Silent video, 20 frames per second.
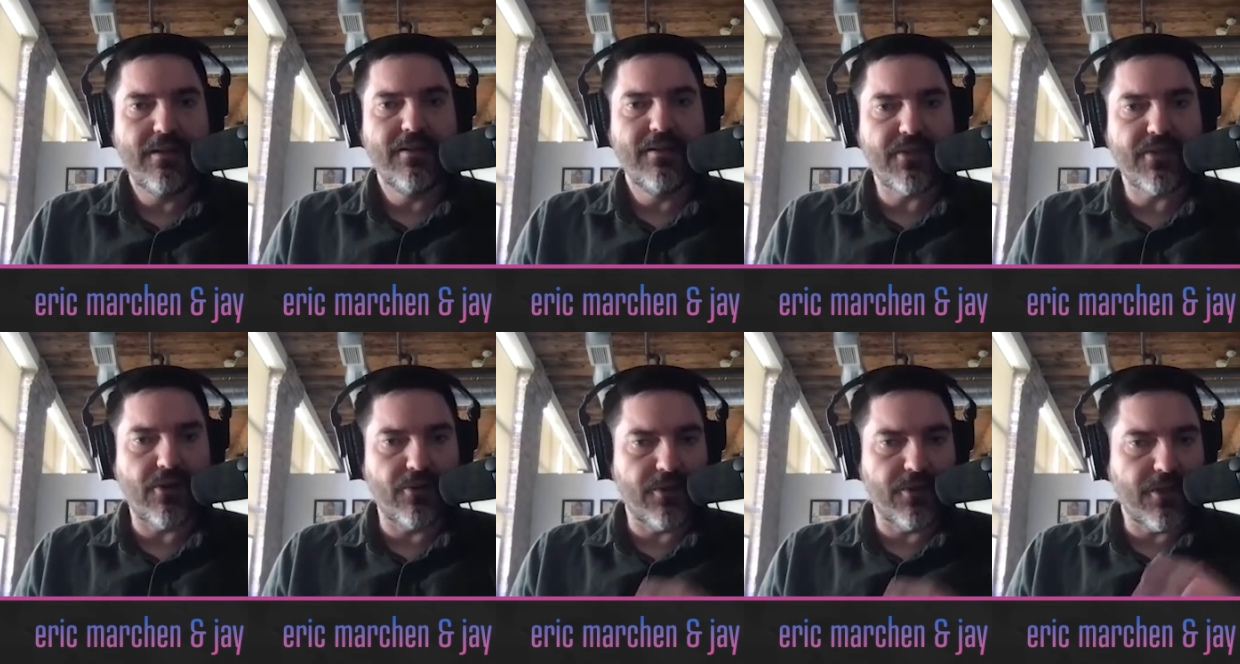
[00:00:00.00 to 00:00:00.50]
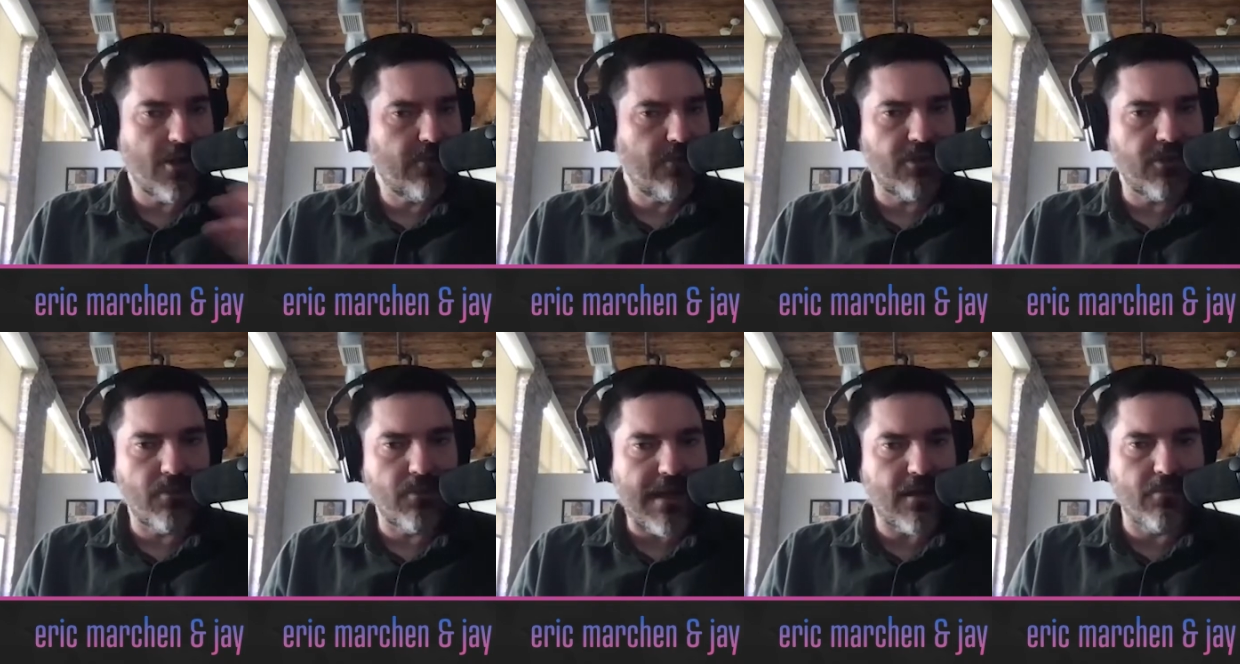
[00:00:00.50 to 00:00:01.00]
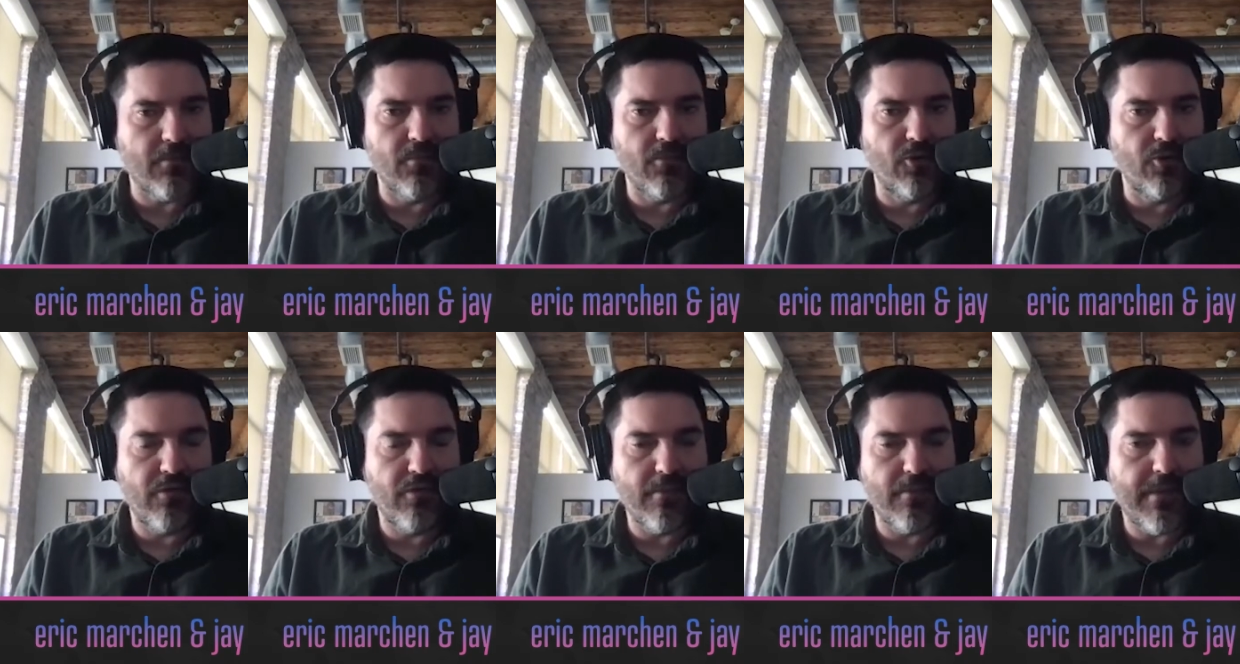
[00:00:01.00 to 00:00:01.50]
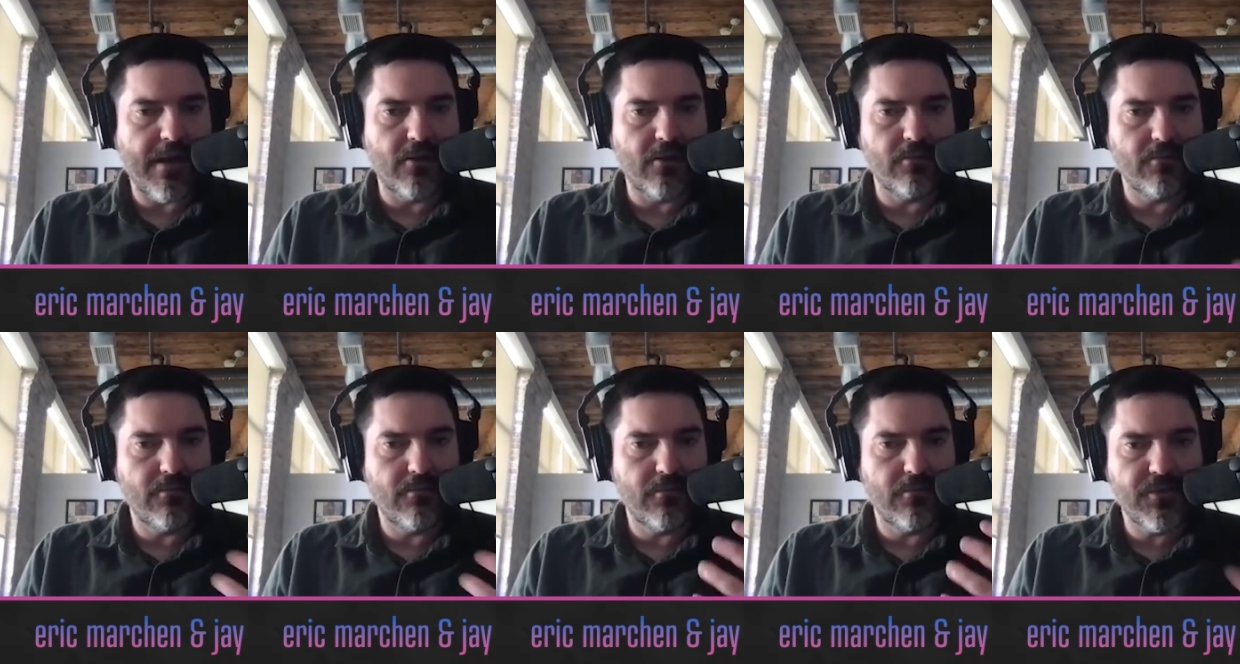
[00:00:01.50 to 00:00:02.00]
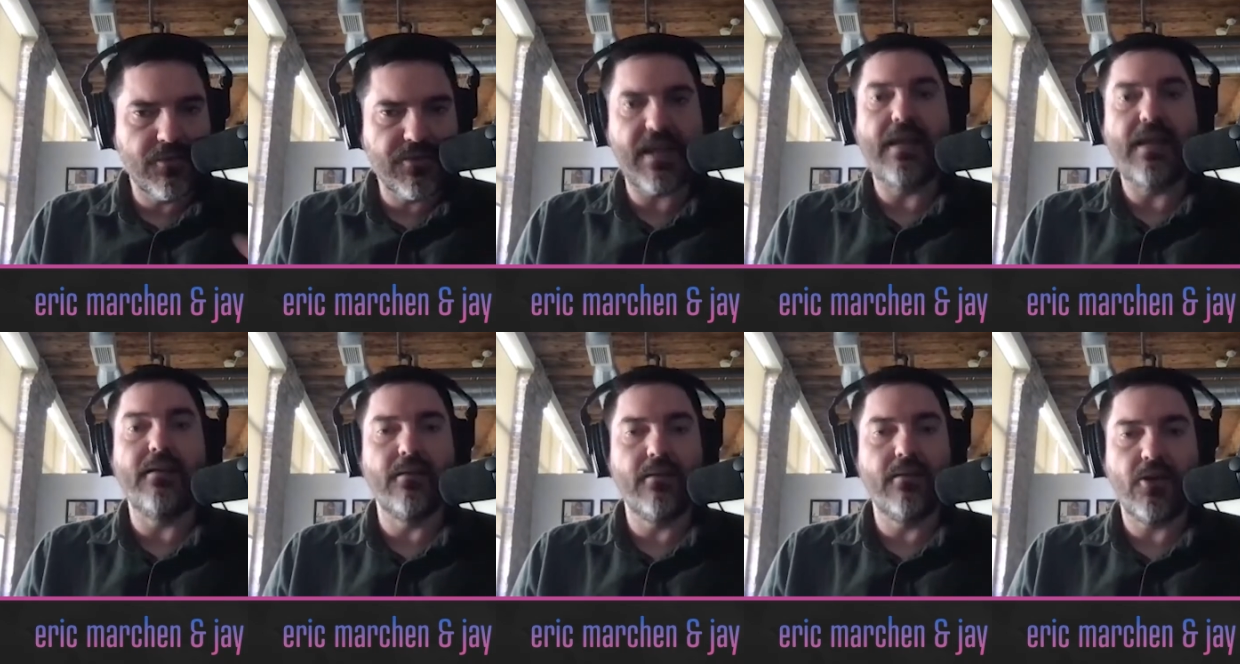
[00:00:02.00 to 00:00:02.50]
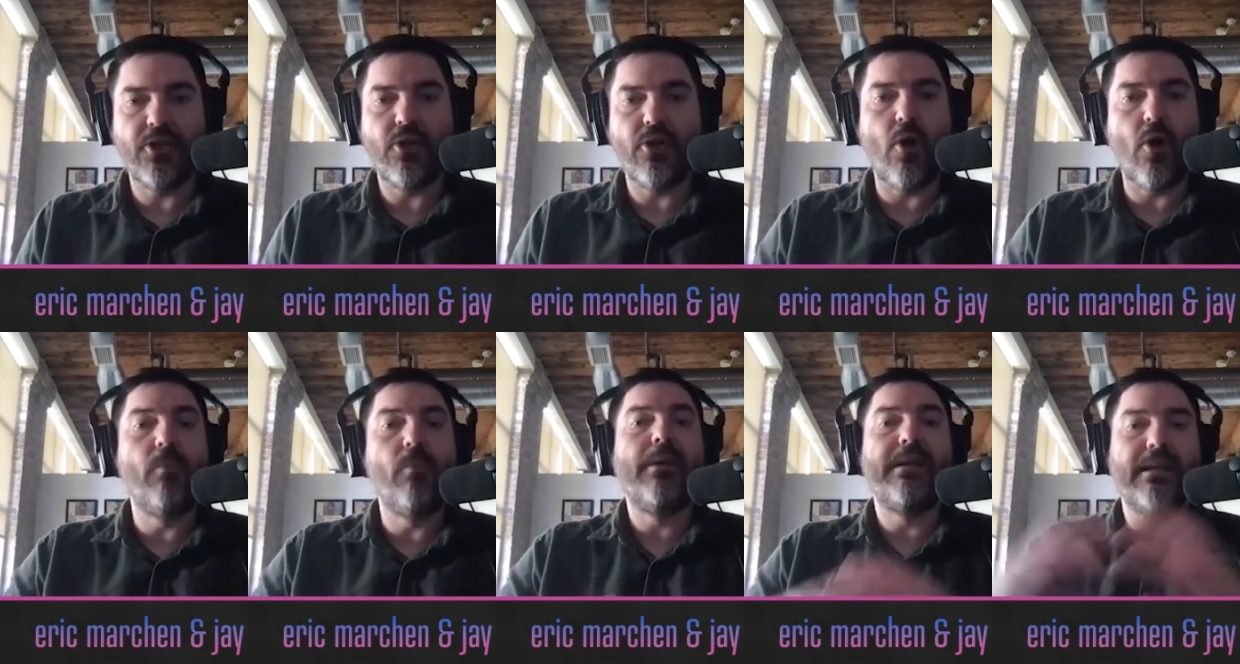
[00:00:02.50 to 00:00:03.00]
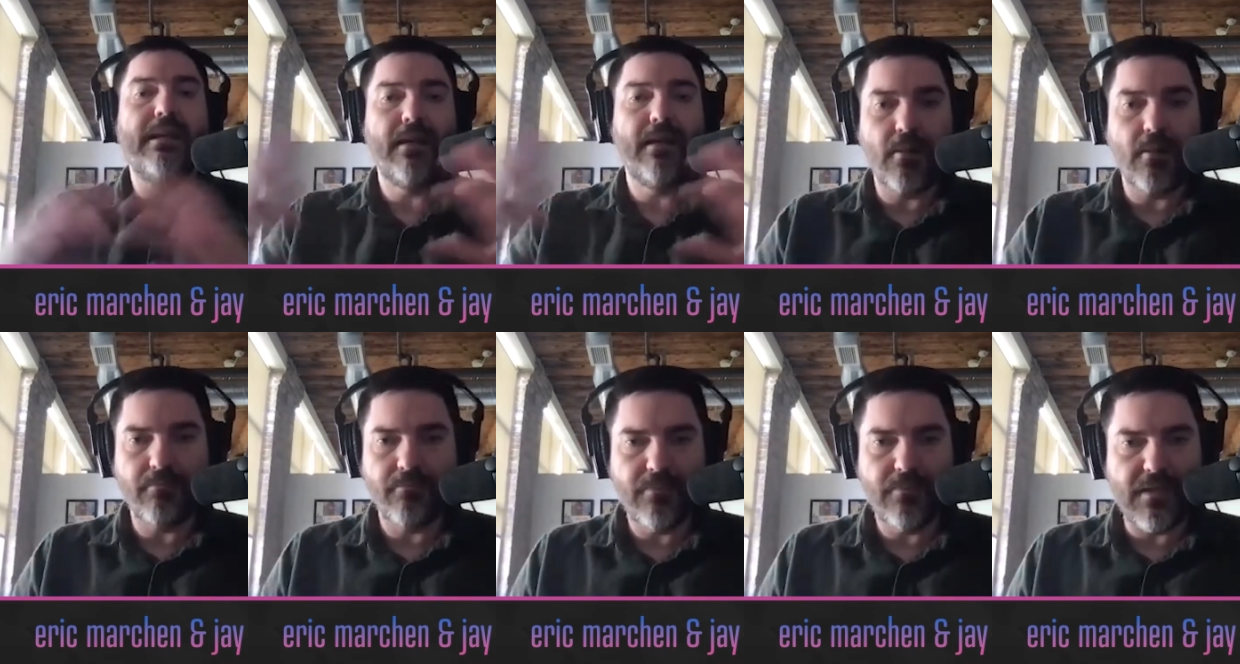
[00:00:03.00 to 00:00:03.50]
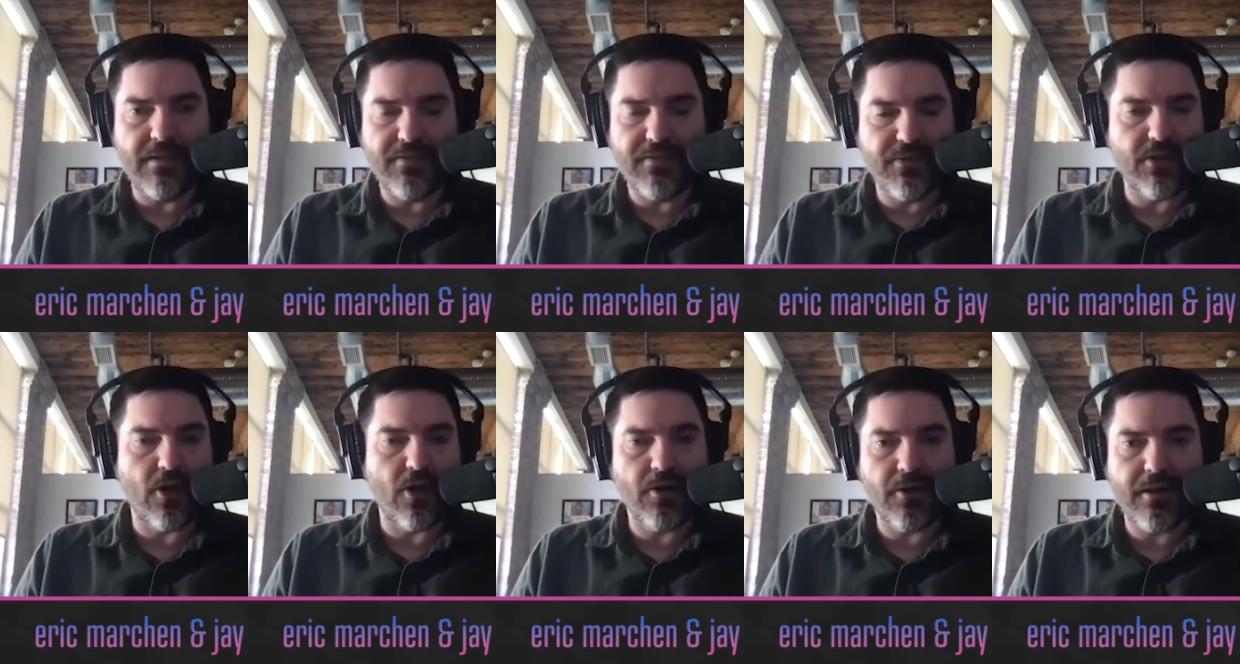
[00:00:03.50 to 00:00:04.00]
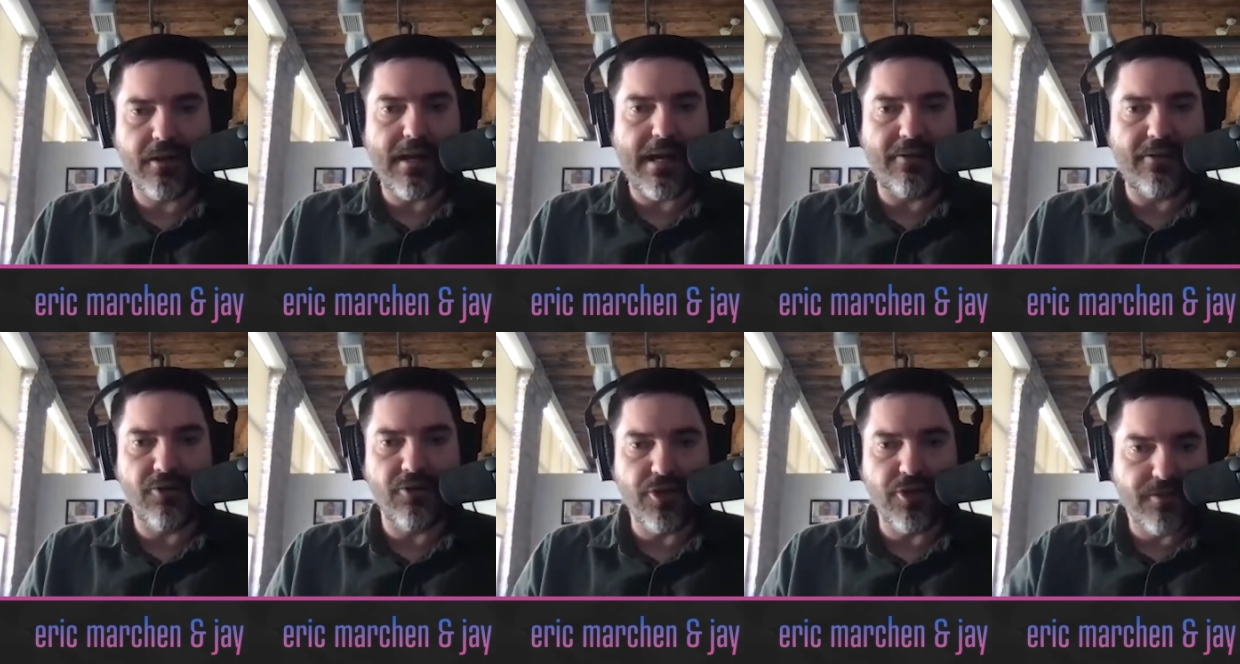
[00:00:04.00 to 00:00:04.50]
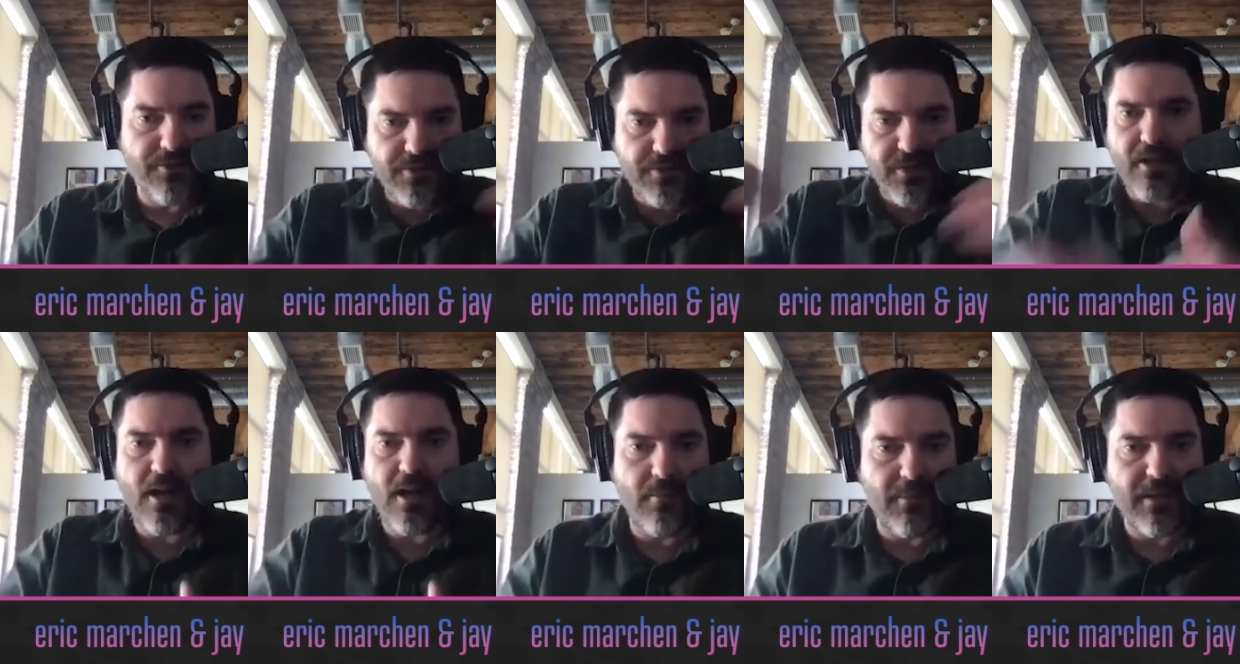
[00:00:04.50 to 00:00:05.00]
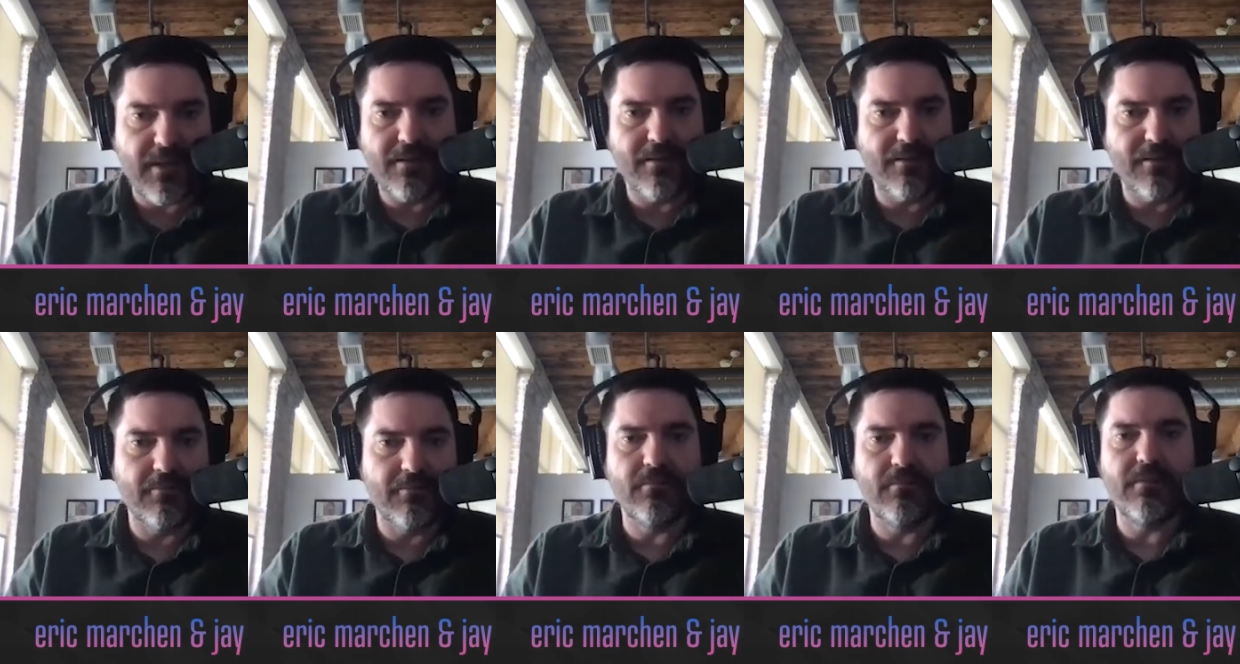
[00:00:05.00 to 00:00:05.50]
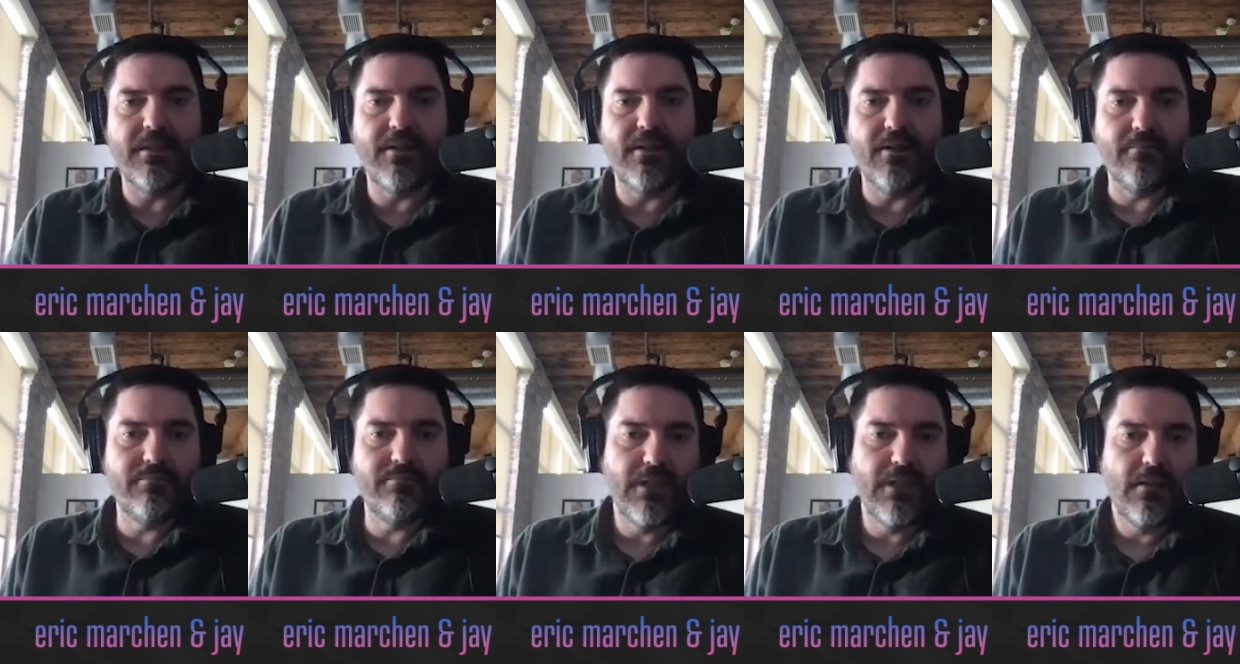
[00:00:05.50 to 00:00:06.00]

So, you know, if you make a movie about Satan, are you opening up these dark energies to come in and, you know,